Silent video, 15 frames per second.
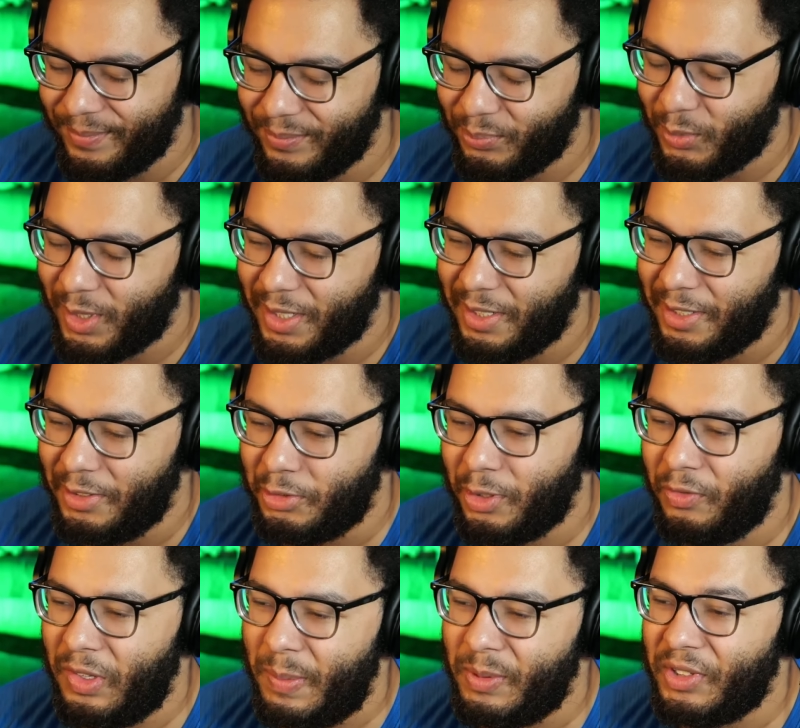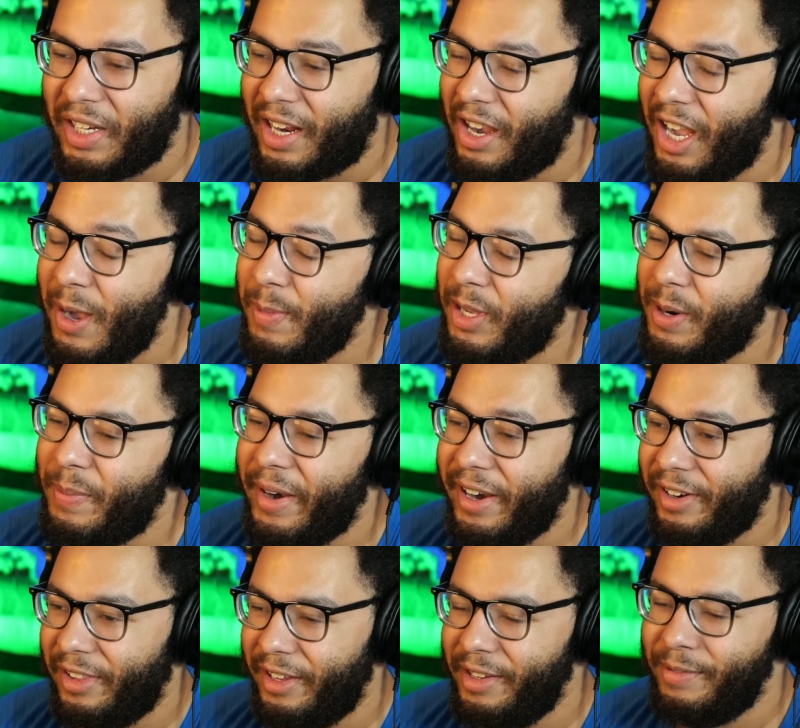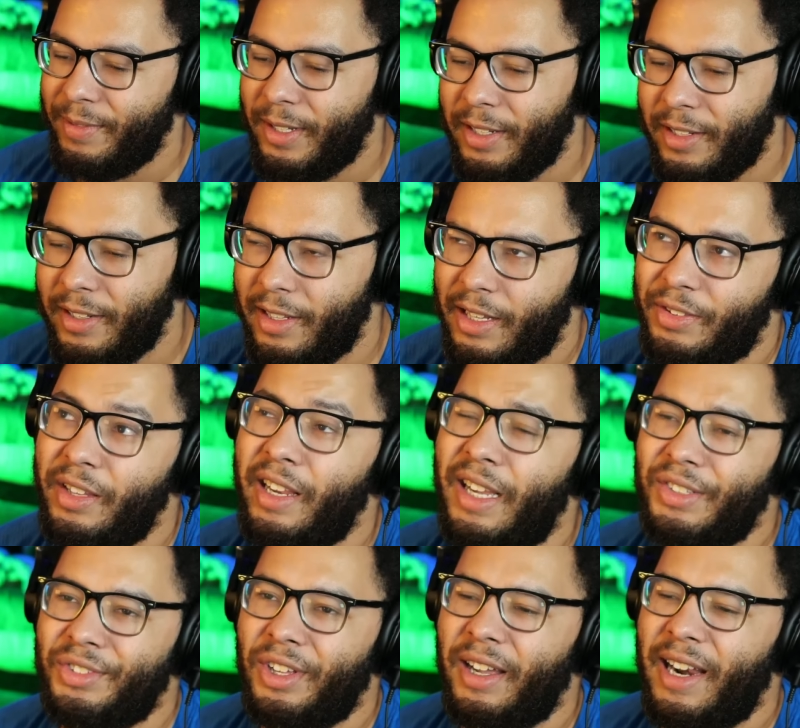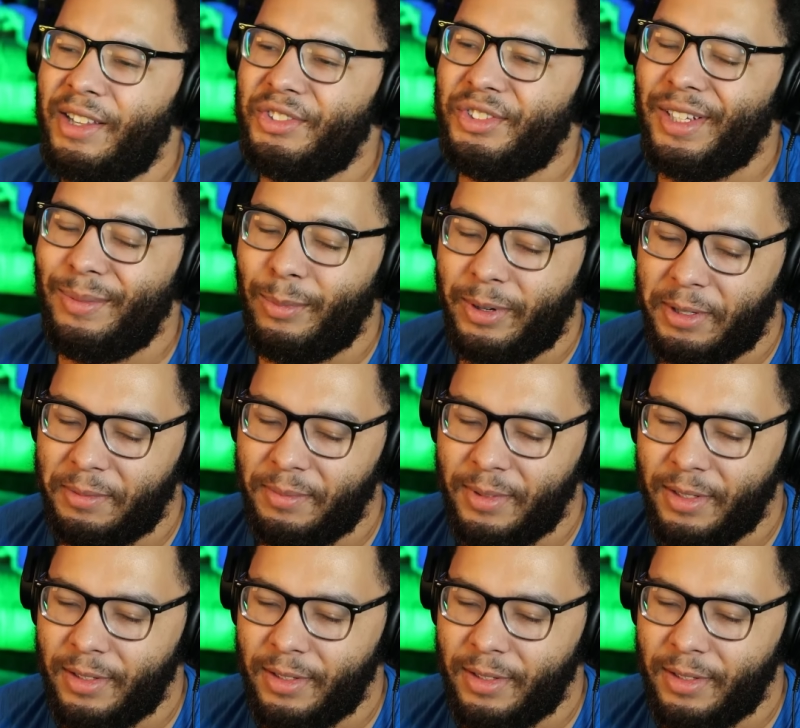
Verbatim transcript: Hmm. he's gonna flip us like an omelet. Apparently, I think I saw that somewhere.